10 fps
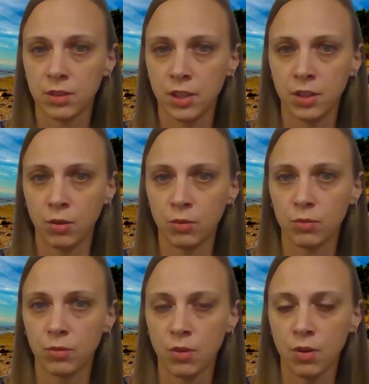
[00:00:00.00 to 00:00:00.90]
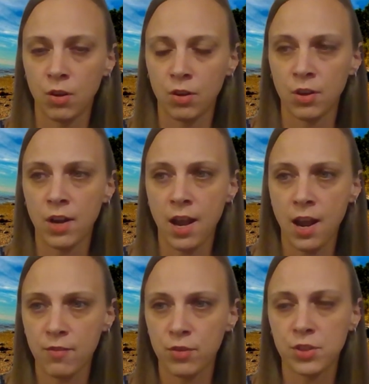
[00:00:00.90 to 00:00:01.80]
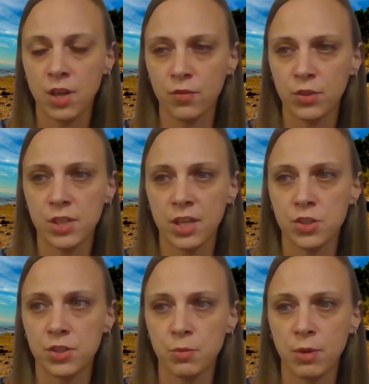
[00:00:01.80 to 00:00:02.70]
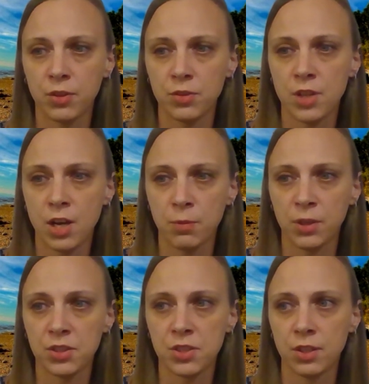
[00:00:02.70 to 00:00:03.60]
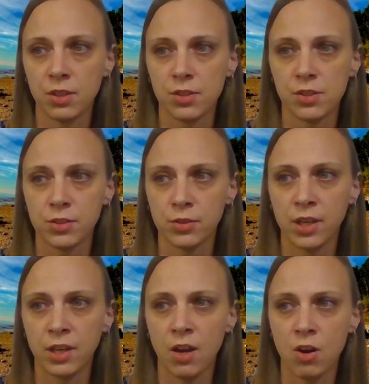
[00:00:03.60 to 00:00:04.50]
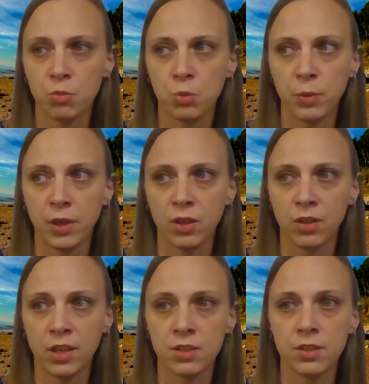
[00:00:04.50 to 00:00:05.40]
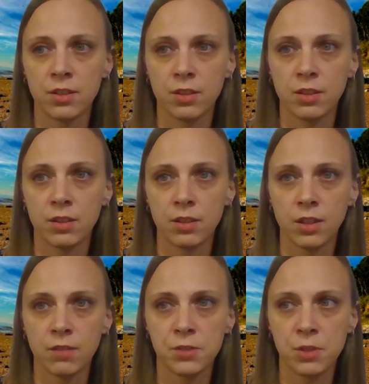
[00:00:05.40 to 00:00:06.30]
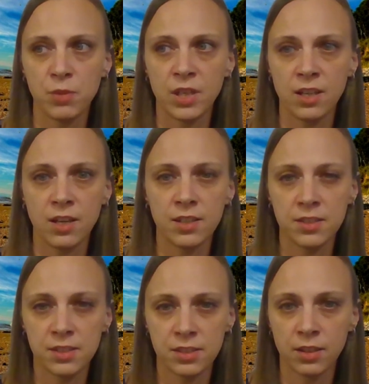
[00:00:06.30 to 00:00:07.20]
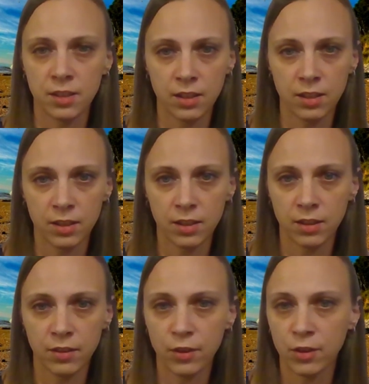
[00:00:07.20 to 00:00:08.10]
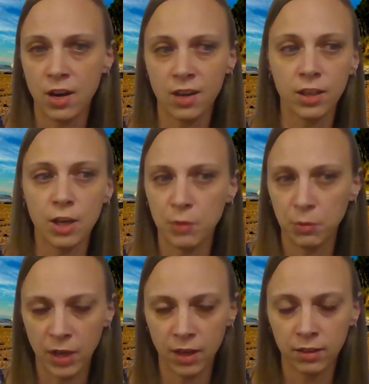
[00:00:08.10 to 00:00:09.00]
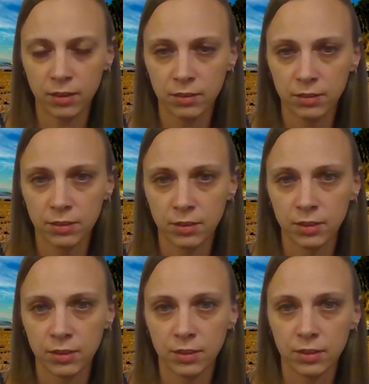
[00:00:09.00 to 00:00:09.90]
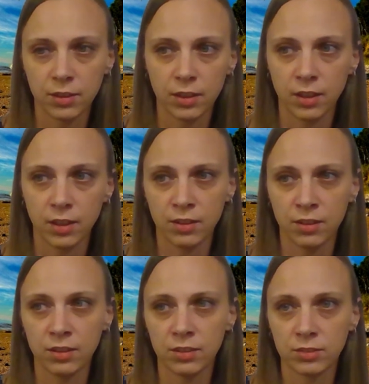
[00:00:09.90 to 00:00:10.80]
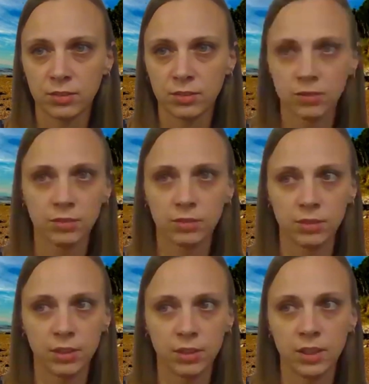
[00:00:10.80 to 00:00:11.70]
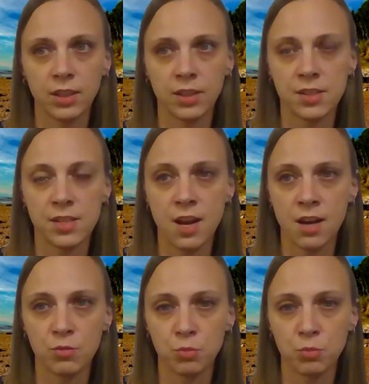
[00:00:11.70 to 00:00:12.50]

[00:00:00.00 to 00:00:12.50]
you know, or have those conversations about those topics so they are prepared that if somebody dies, they're not coming back, and it's not